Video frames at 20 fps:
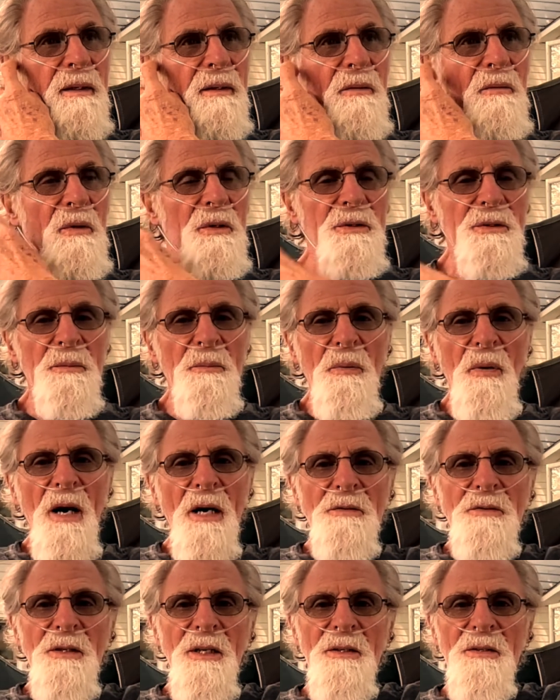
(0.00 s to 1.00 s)
was a
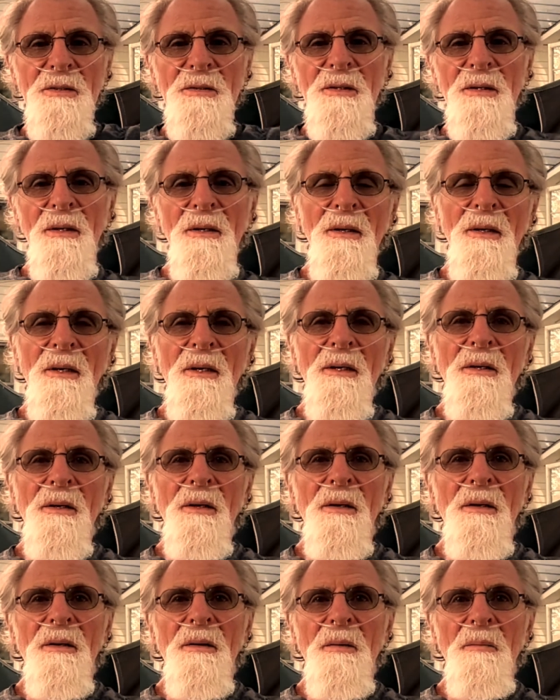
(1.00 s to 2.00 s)
process
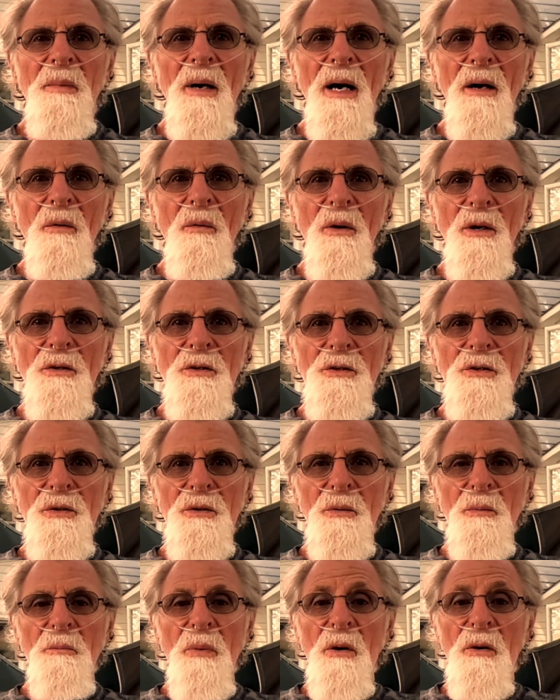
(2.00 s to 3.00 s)
by which
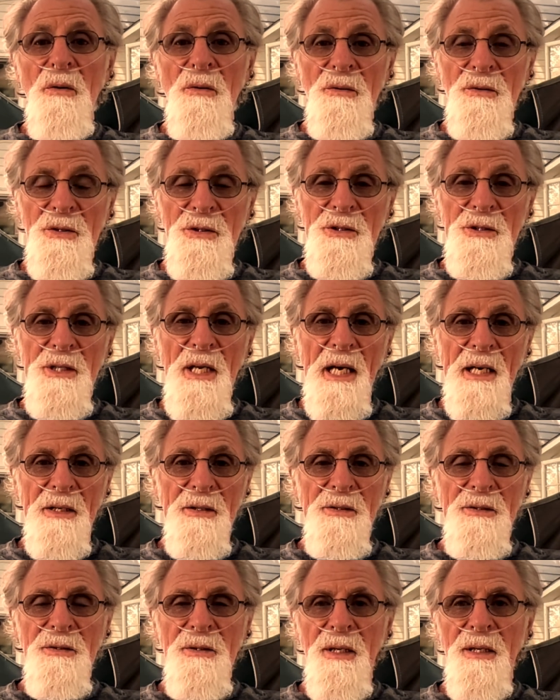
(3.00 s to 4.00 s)
you burnt
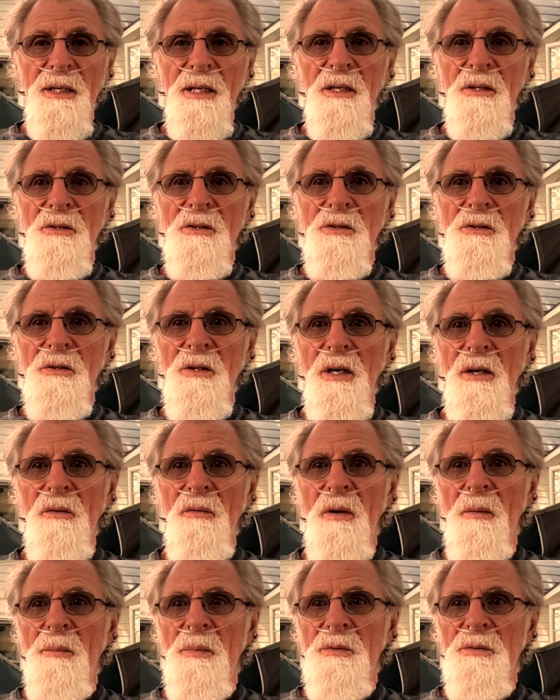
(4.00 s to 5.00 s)
sticks, and each stick
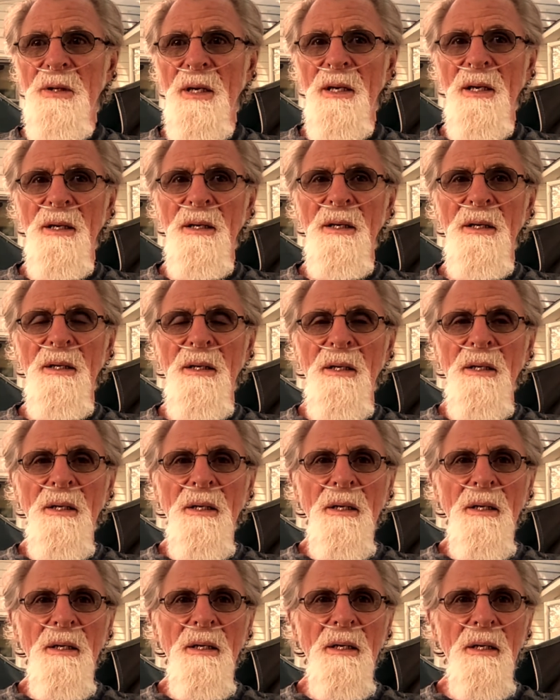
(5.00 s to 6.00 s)
represented
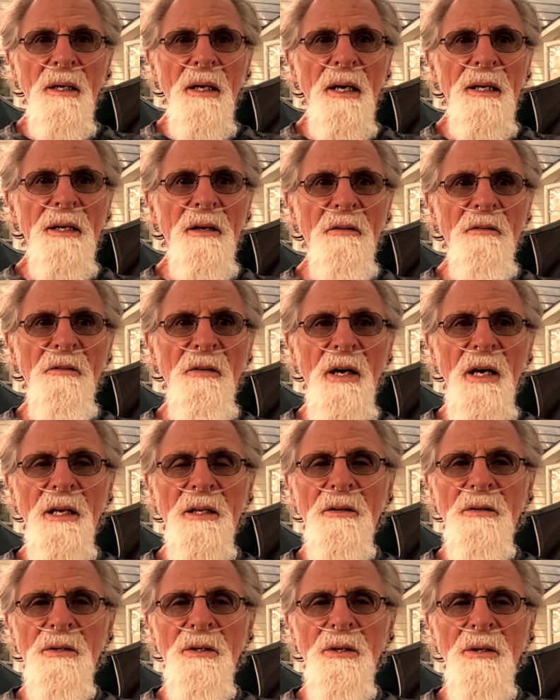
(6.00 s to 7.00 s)
an
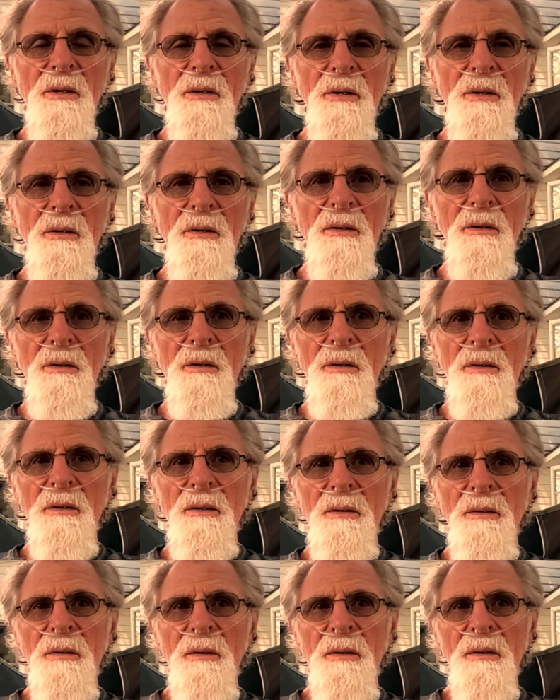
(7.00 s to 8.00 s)
event
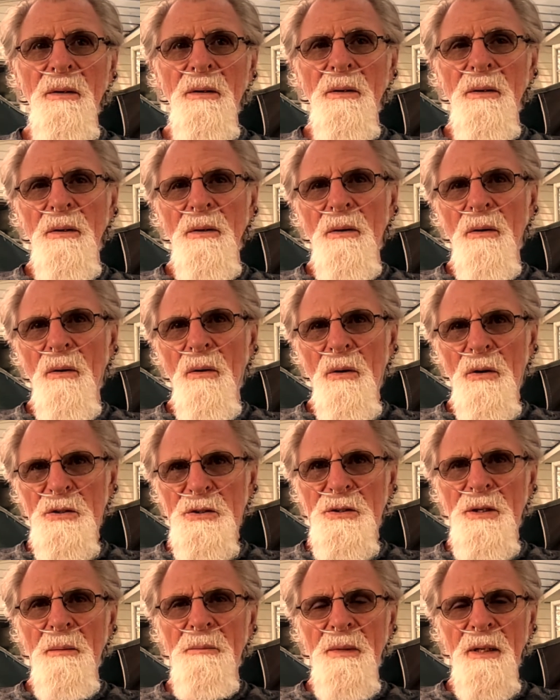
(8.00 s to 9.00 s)
or
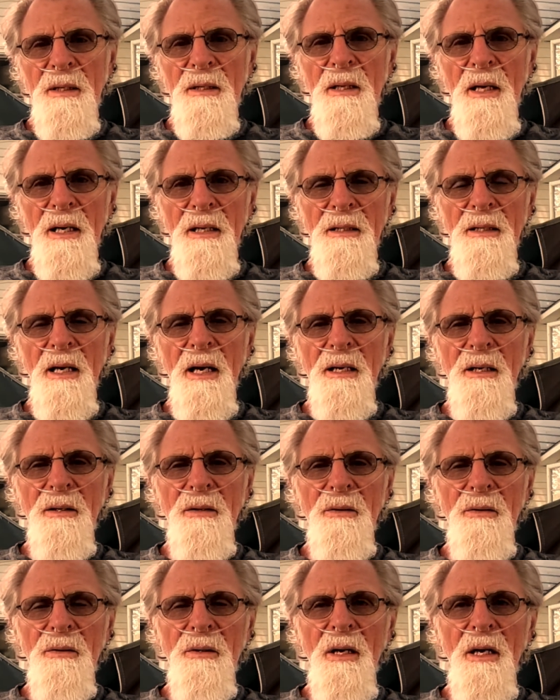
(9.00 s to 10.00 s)
something like that in
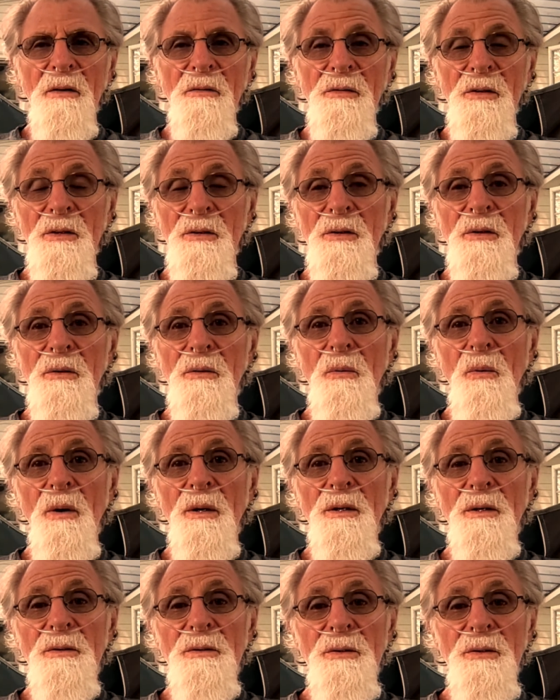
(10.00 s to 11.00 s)
your life that you
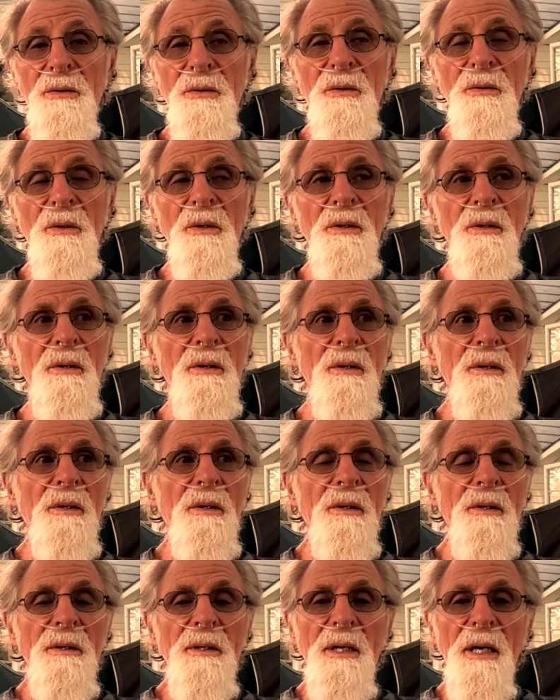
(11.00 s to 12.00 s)
wanted to
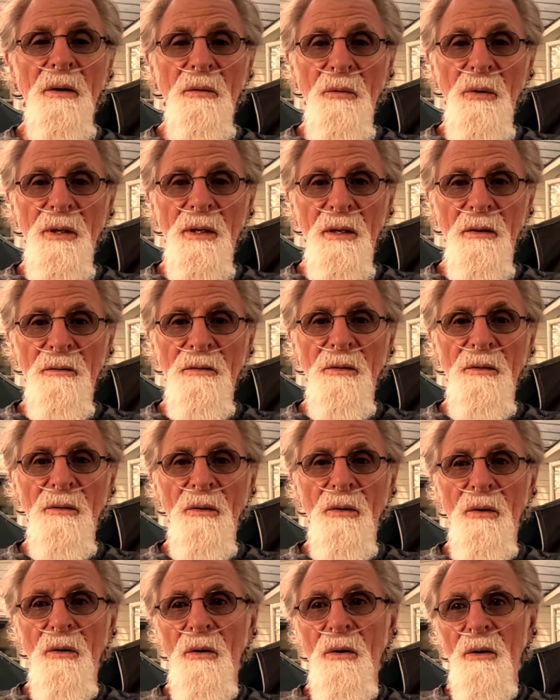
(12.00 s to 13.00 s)
get rid of
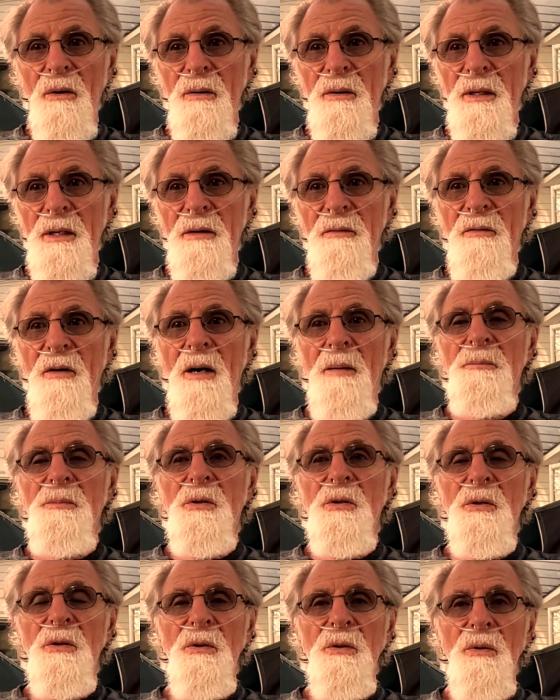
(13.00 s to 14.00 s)
or give up
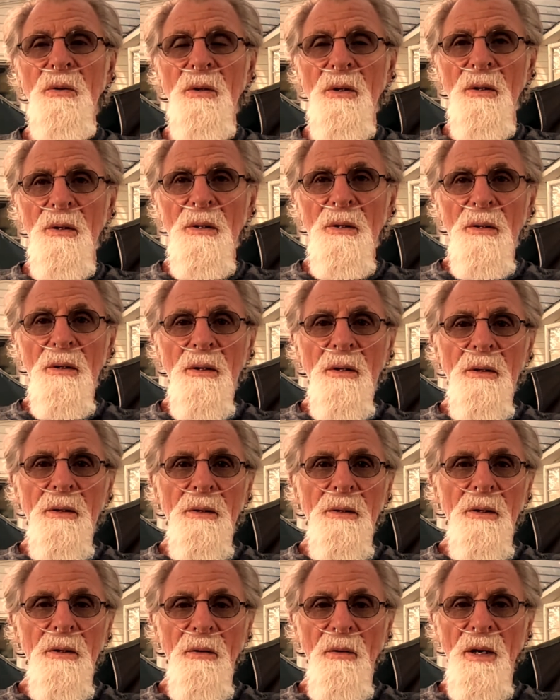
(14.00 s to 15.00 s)
to
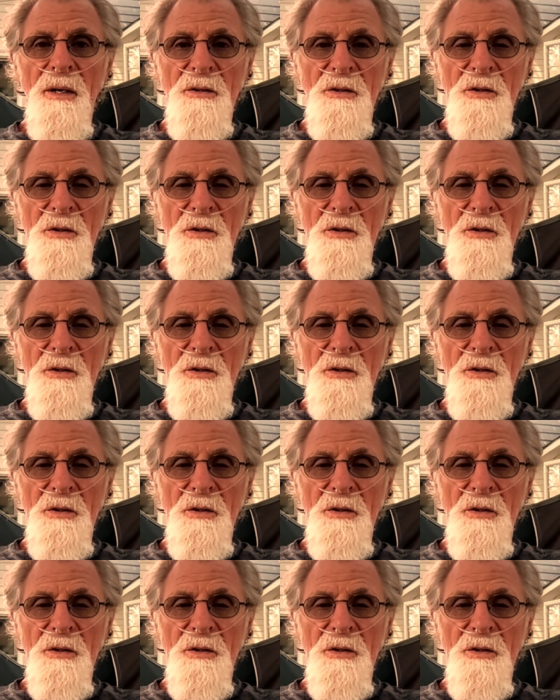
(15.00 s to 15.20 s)
the Great